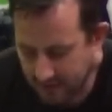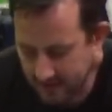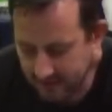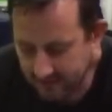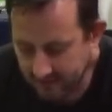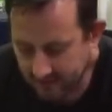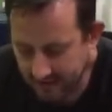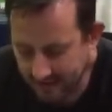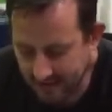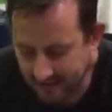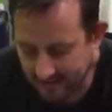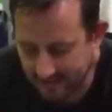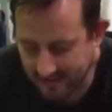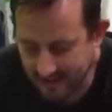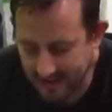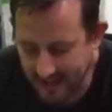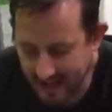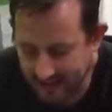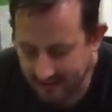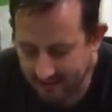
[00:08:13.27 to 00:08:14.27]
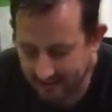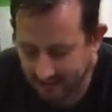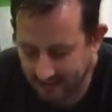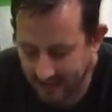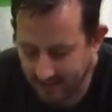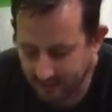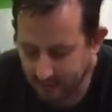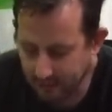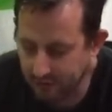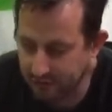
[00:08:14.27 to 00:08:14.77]
This is next
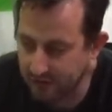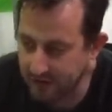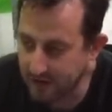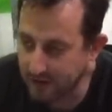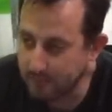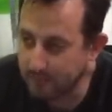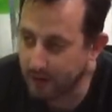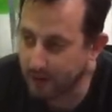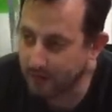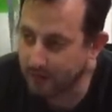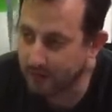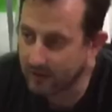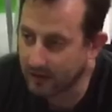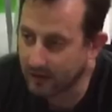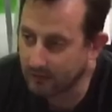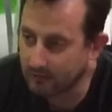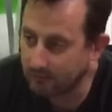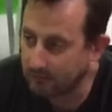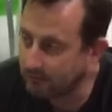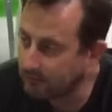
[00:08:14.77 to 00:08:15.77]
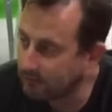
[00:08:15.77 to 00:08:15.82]
level shit posting.